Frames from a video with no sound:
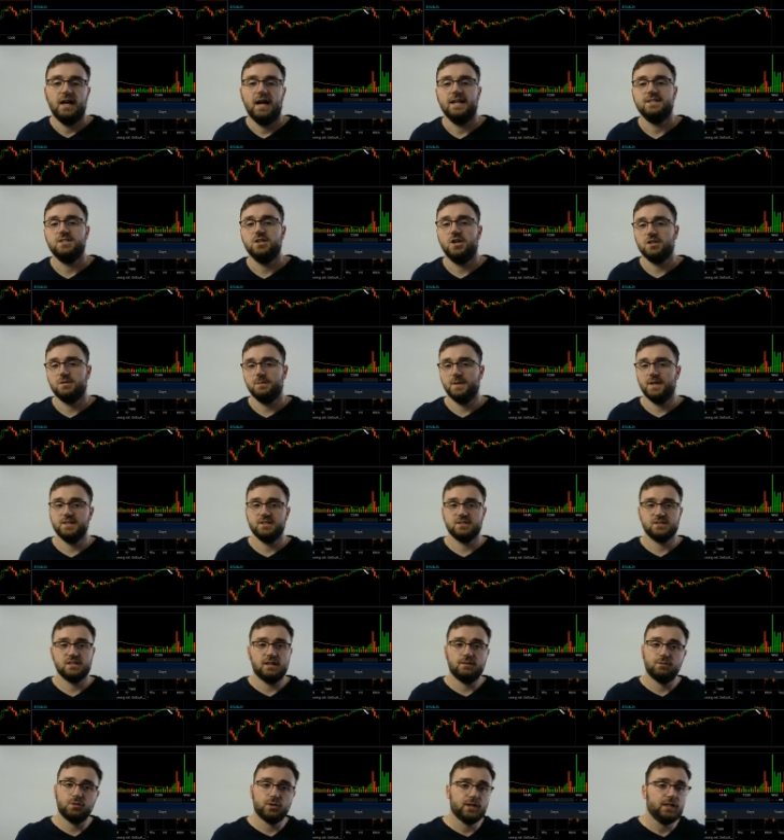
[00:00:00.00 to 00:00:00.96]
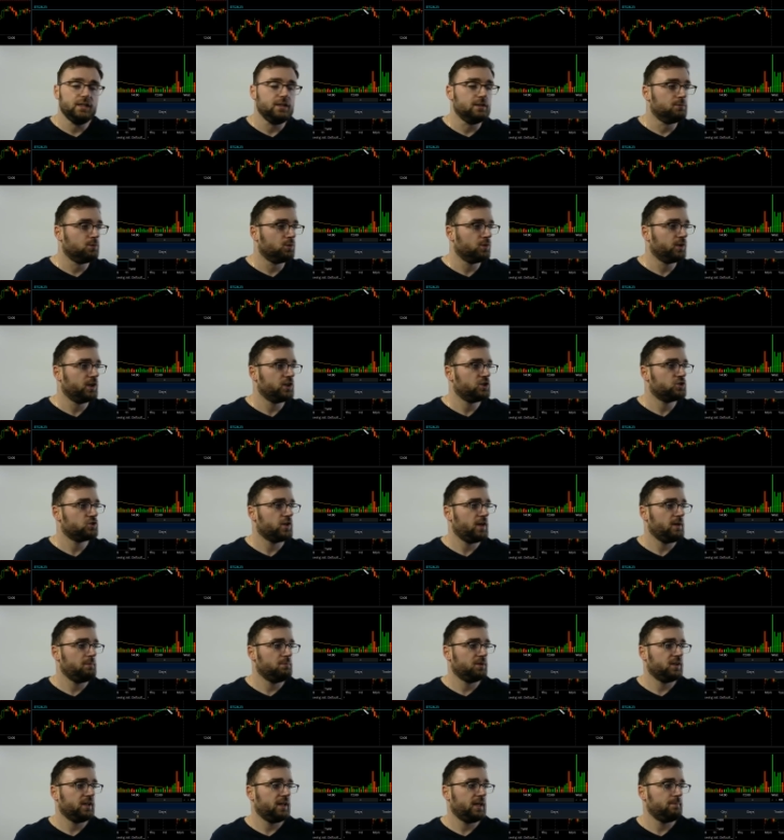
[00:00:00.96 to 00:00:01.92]
I talked about this level in the morning
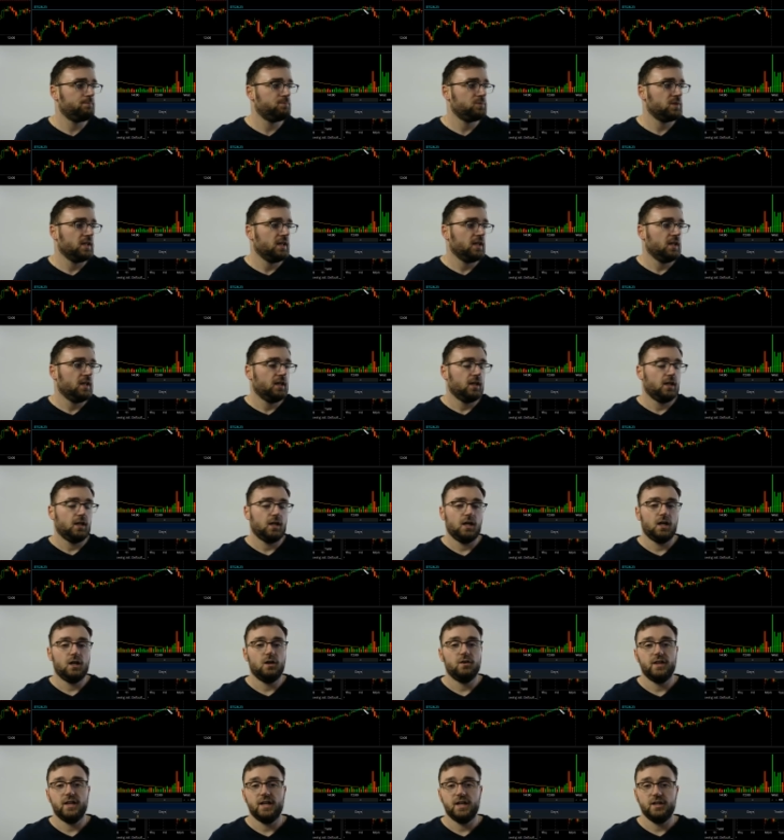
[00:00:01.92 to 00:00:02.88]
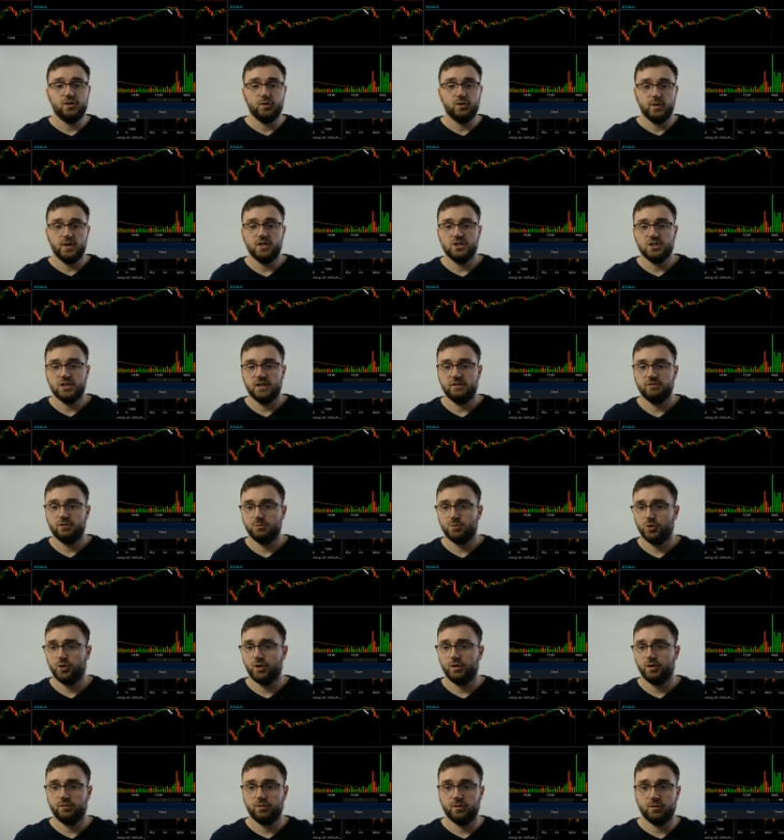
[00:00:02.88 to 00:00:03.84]
trade plan that I do each and every
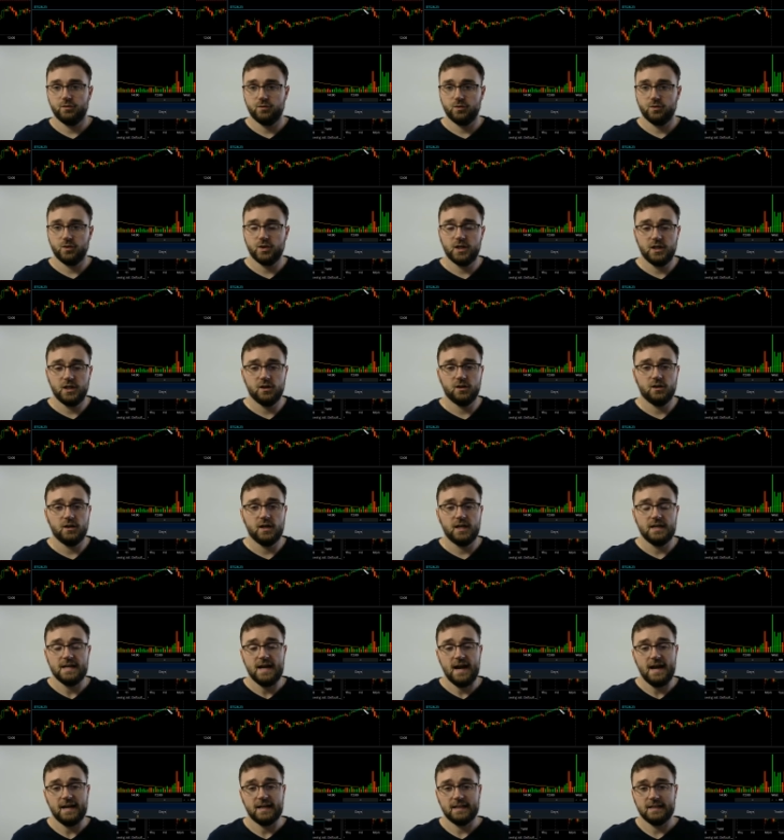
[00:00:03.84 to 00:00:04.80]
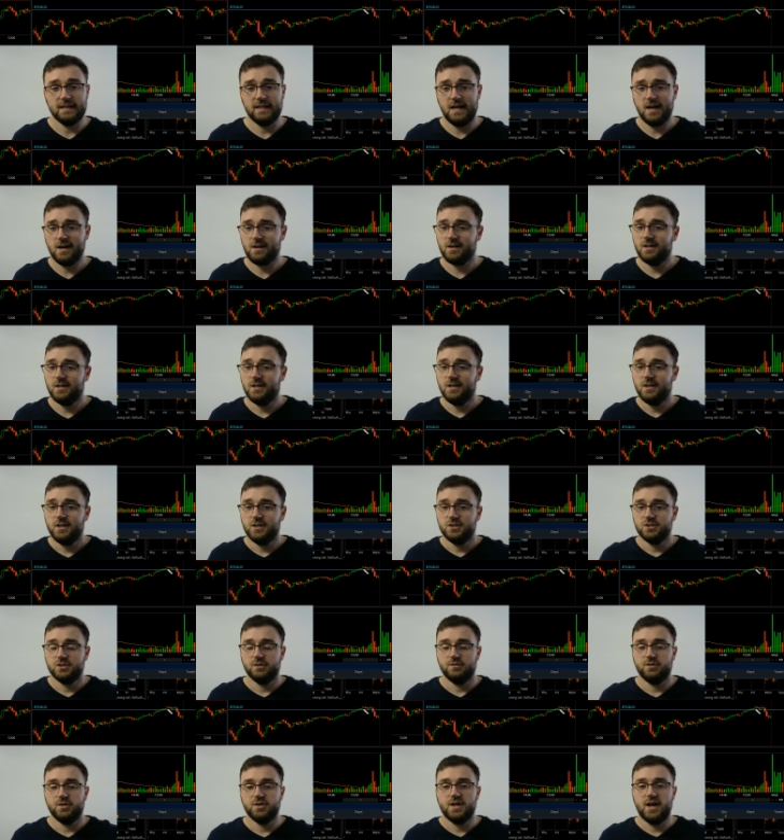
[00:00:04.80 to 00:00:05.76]
morning for free here at 9 o'clock.
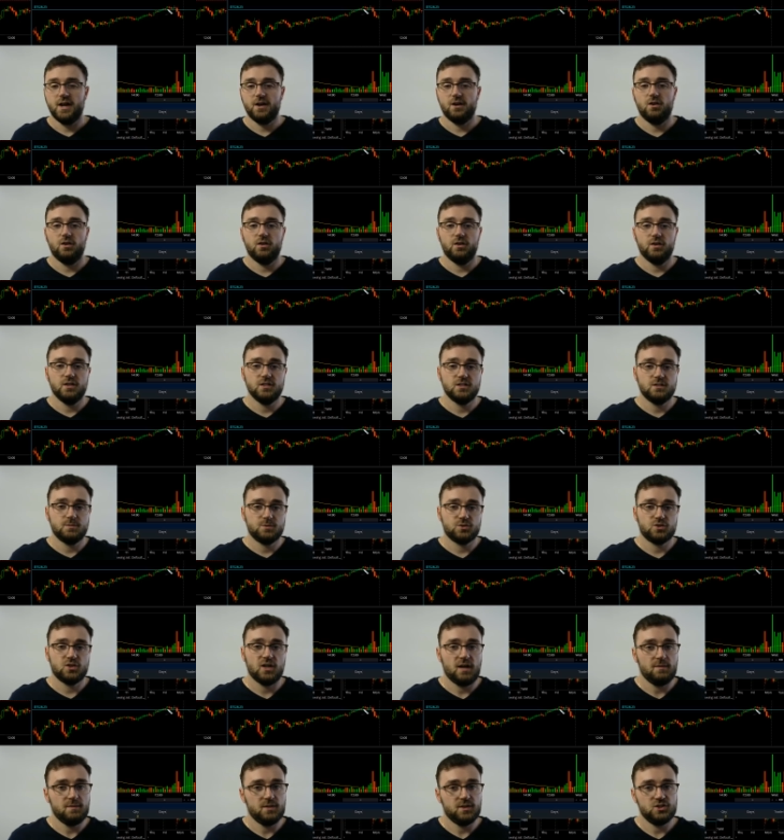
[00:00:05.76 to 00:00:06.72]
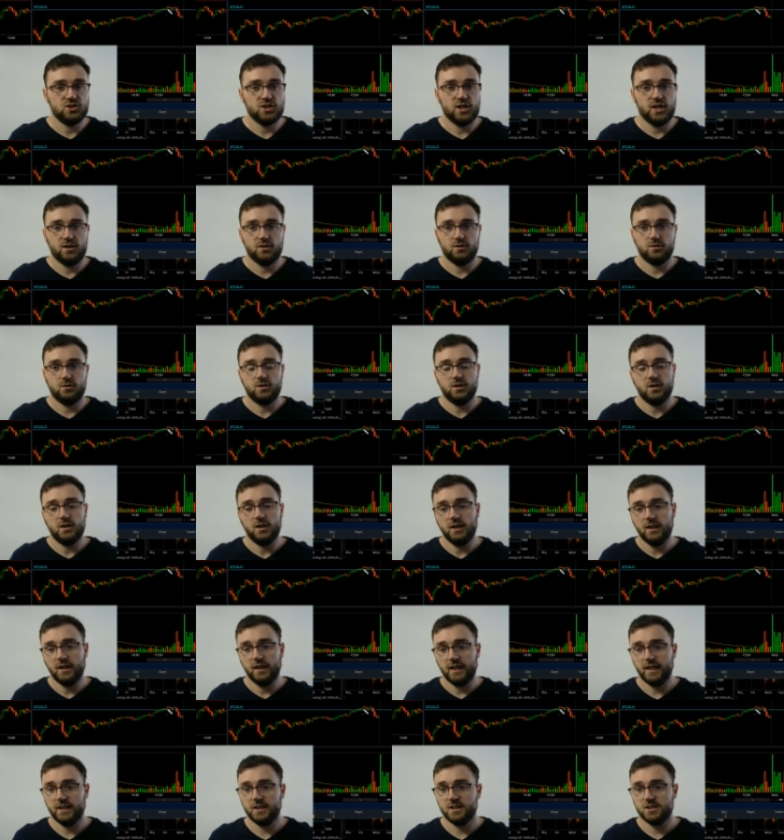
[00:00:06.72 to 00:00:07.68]
So if you're not already subscribed to the channel,
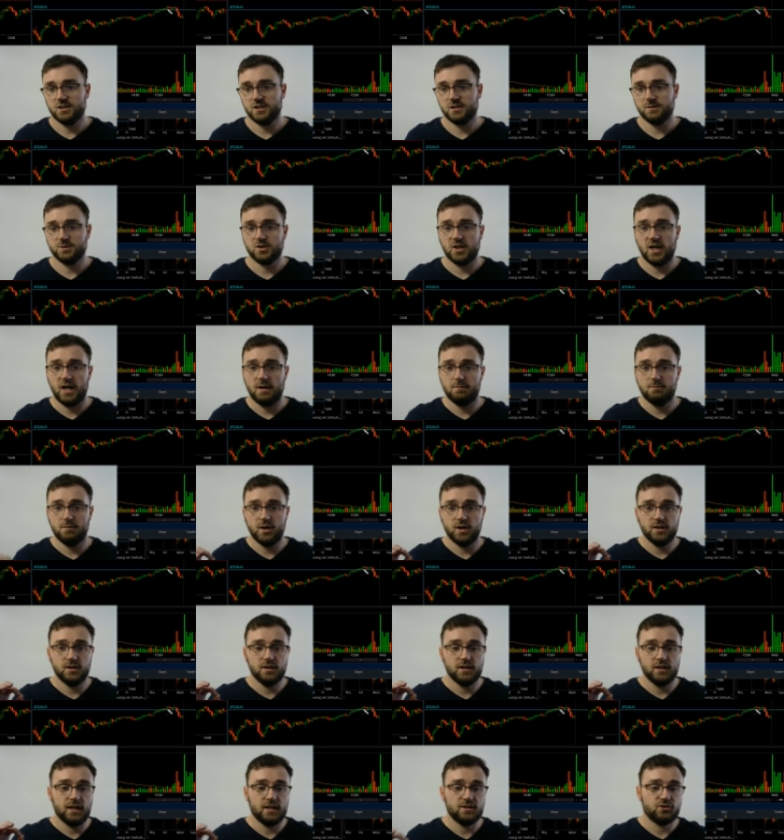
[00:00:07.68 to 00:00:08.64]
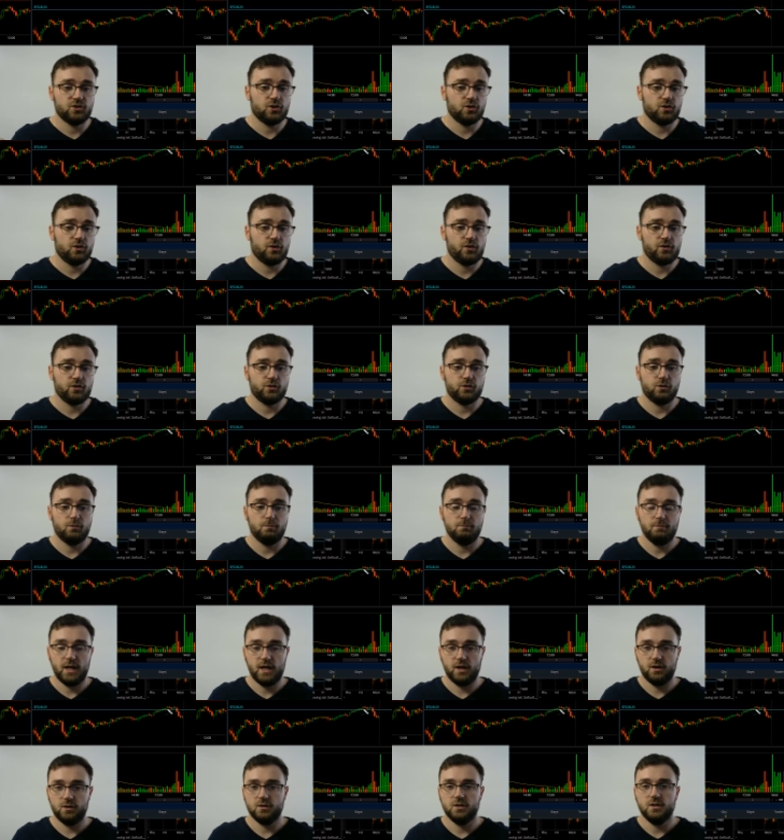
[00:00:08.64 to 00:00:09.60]
hit the subscribe button and turn on the little
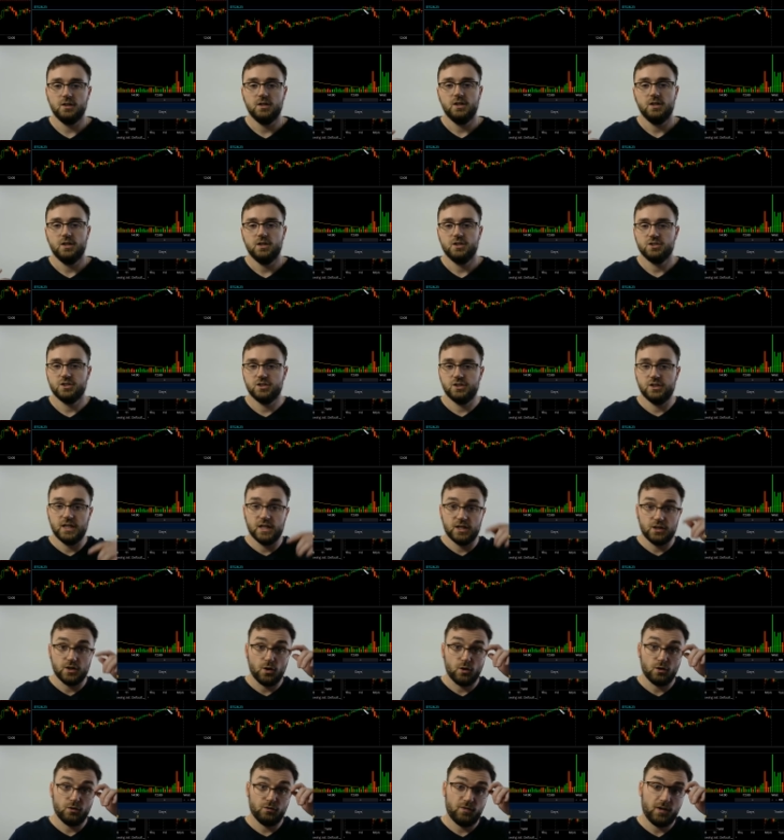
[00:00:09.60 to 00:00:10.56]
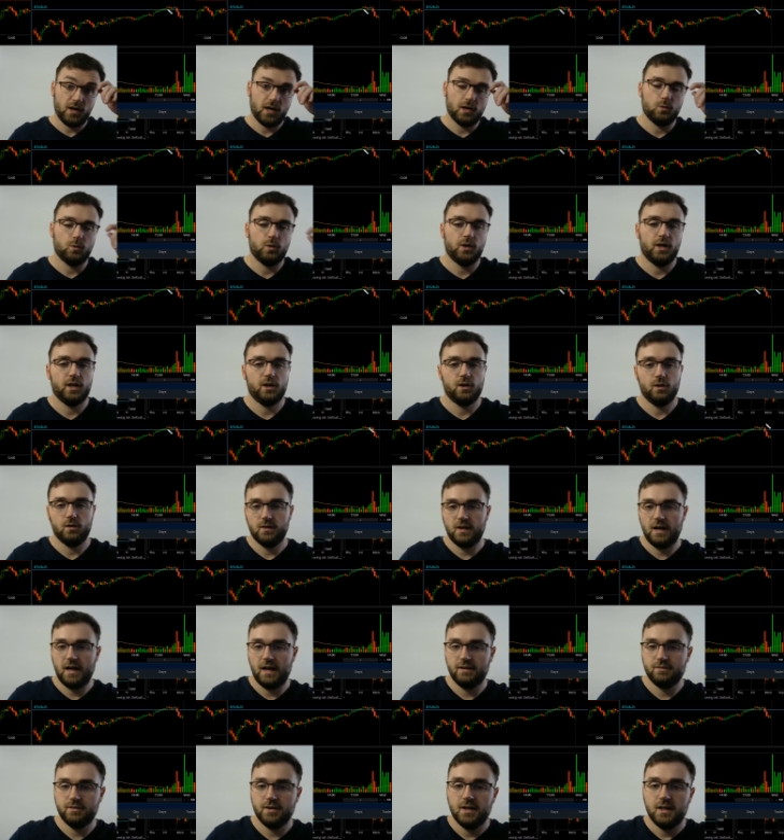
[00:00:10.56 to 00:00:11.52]
bell so you get notified when I go
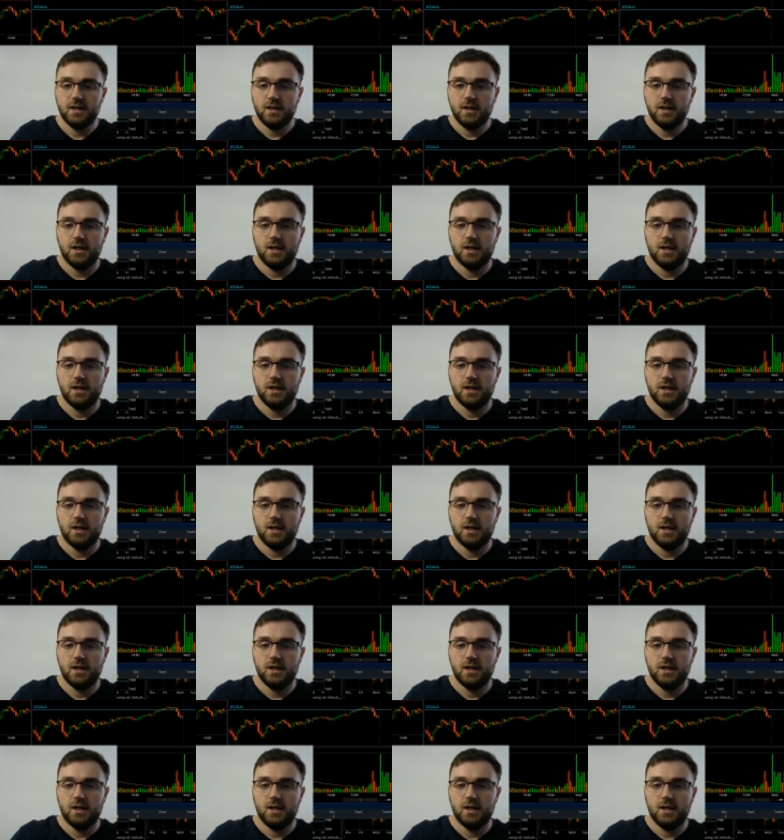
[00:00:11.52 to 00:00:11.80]
live